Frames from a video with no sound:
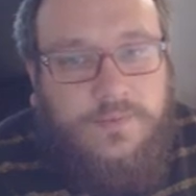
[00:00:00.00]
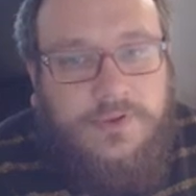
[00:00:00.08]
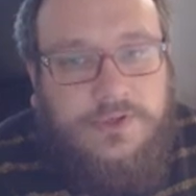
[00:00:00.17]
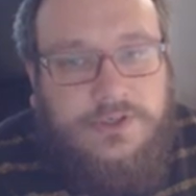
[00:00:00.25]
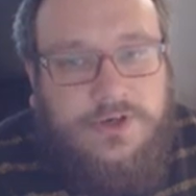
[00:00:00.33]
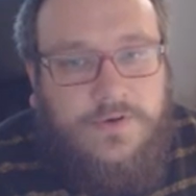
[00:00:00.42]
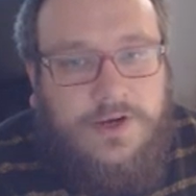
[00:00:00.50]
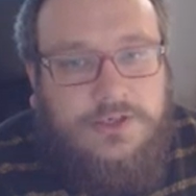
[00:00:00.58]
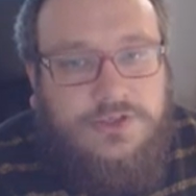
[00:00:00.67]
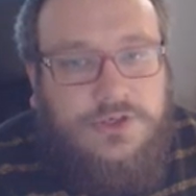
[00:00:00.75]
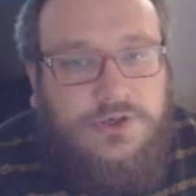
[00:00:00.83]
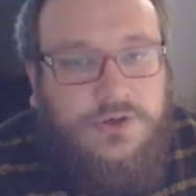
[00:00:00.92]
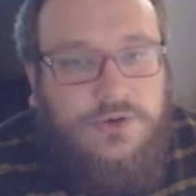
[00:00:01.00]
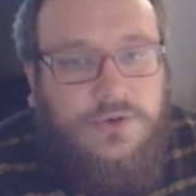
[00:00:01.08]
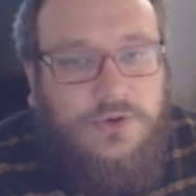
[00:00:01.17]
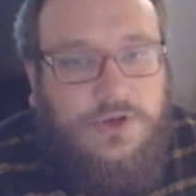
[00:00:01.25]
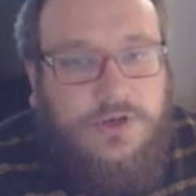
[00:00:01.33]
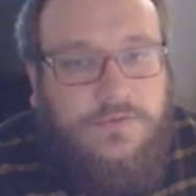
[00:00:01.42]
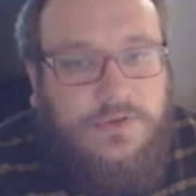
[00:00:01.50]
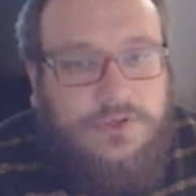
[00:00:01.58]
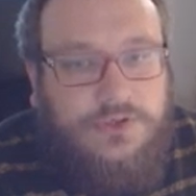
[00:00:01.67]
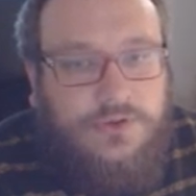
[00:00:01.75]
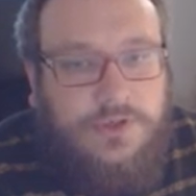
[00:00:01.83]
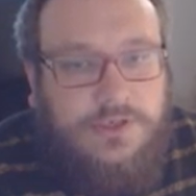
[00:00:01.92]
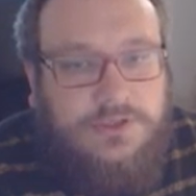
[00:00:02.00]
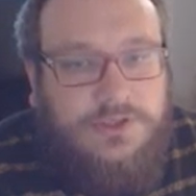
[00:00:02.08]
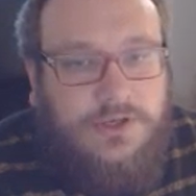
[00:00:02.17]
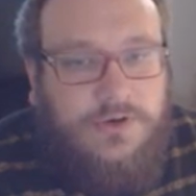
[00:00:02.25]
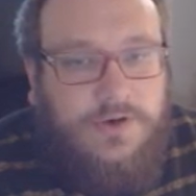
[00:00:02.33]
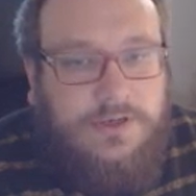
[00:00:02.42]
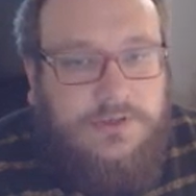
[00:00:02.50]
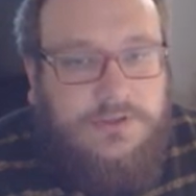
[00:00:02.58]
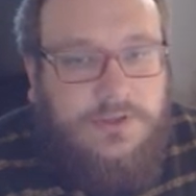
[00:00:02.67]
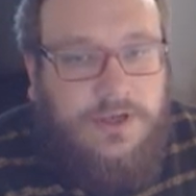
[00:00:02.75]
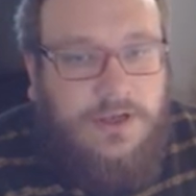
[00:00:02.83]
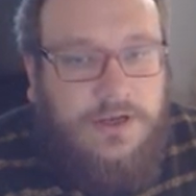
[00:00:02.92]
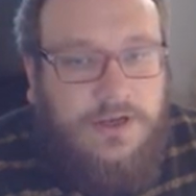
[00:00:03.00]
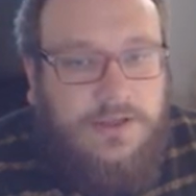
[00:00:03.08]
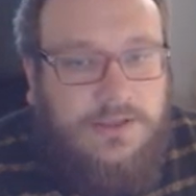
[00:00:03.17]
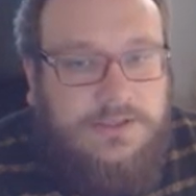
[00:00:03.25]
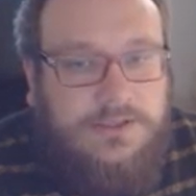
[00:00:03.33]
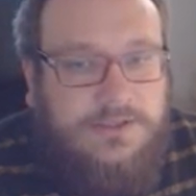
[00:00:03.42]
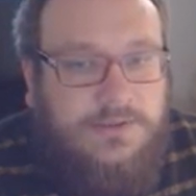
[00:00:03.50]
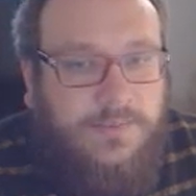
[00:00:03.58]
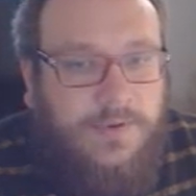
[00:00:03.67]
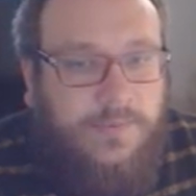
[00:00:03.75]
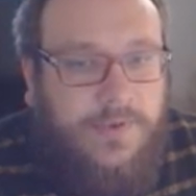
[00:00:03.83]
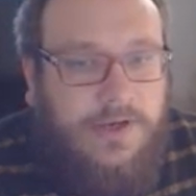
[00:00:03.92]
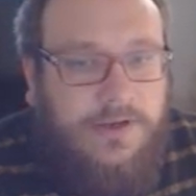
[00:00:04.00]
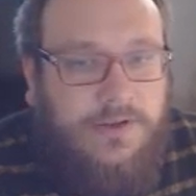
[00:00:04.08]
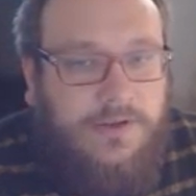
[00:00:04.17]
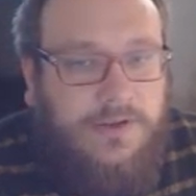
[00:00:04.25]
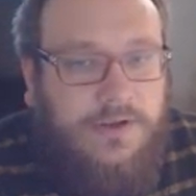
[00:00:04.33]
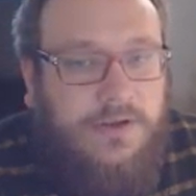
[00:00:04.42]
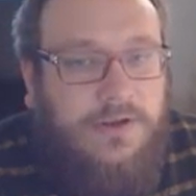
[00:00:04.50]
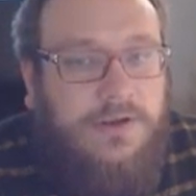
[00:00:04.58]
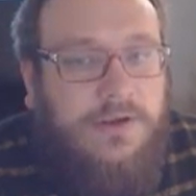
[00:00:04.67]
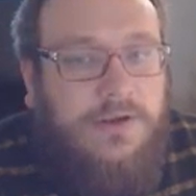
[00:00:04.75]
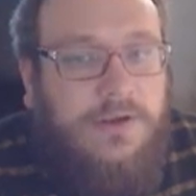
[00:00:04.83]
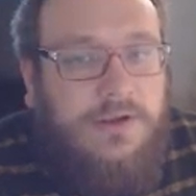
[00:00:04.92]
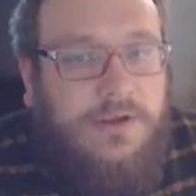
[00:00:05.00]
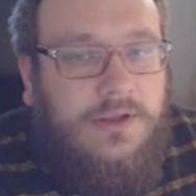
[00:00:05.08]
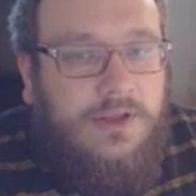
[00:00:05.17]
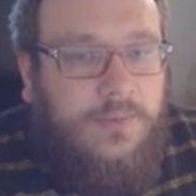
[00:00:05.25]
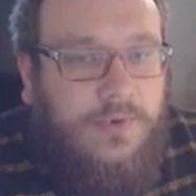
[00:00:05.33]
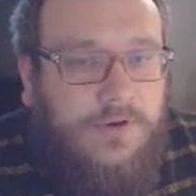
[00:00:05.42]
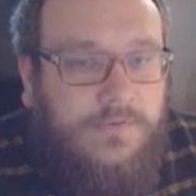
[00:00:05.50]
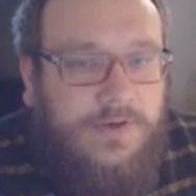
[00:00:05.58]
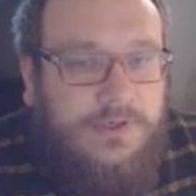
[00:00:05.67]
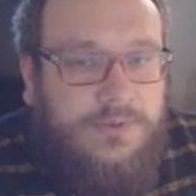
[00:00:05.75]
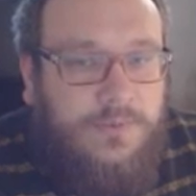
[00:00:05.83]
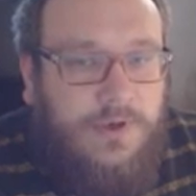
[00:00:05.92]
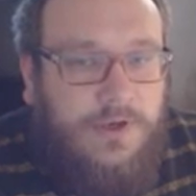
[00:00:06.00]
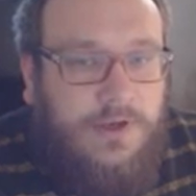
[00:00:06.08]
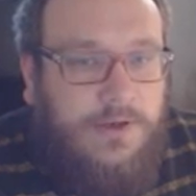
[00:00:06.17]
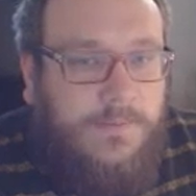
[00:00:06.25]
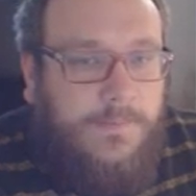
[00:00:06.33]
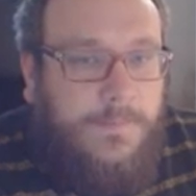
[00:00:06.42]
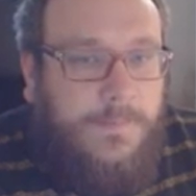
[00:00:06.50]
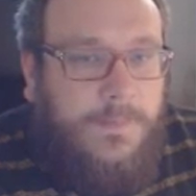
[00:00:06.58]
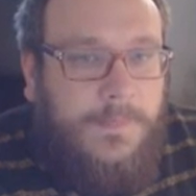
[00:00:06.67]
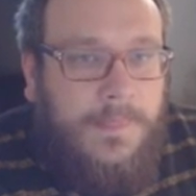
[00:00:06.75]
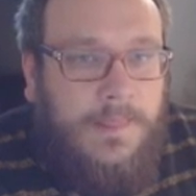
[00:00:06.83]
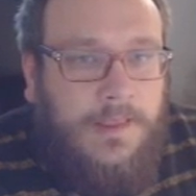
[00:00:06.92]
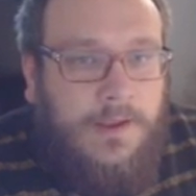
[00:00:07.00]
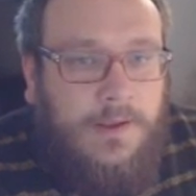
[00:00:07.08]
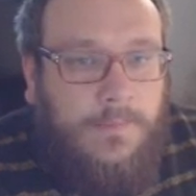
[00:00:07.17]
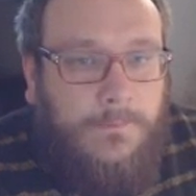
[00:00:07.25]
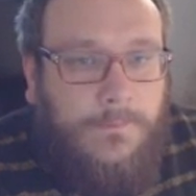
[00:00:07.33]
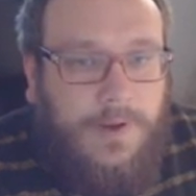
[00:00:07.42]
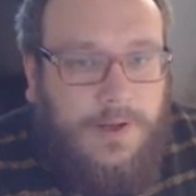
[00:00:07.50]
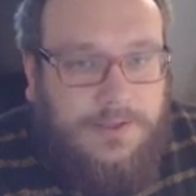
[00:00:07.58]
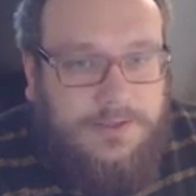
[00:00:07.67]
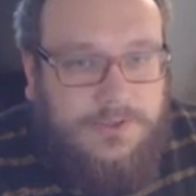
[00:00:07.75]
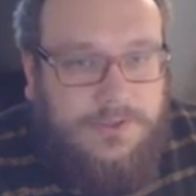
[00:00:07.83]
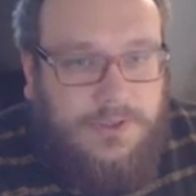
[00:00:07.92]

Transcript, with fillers: the direction, or you could have the dot inside or outside. Like this is a bit better than the previous one, but